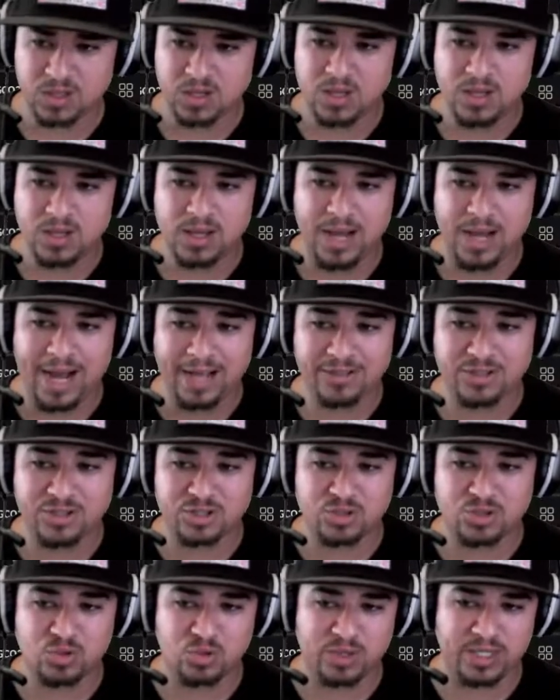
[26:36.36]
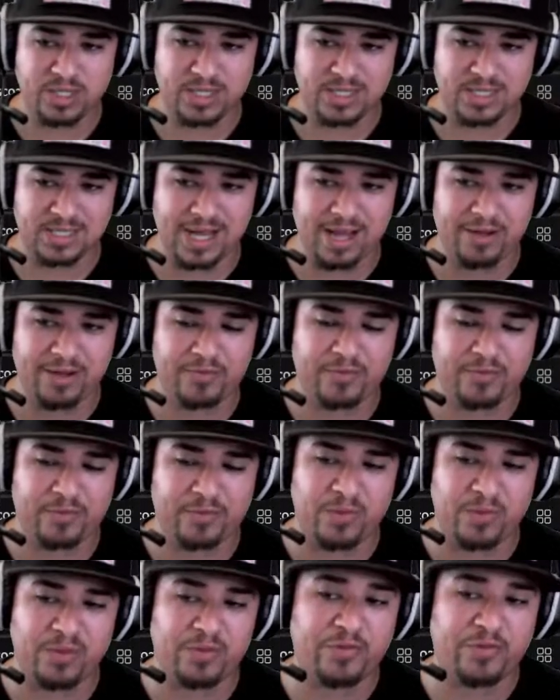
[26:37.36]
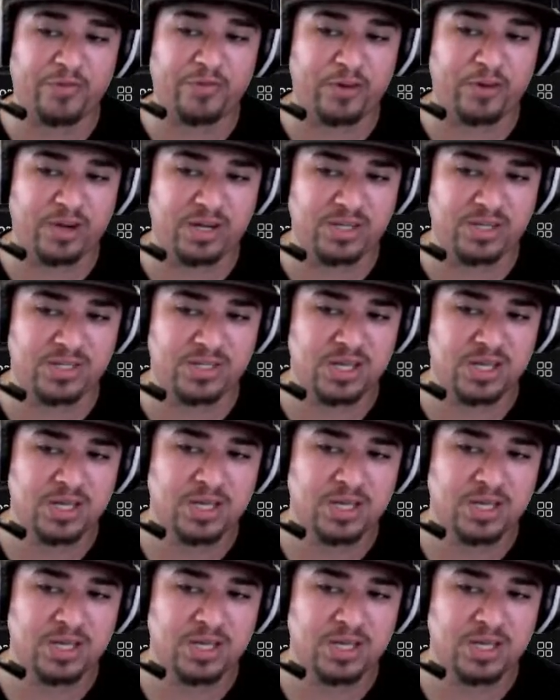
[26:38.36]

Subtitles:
I just do this. Like, from the first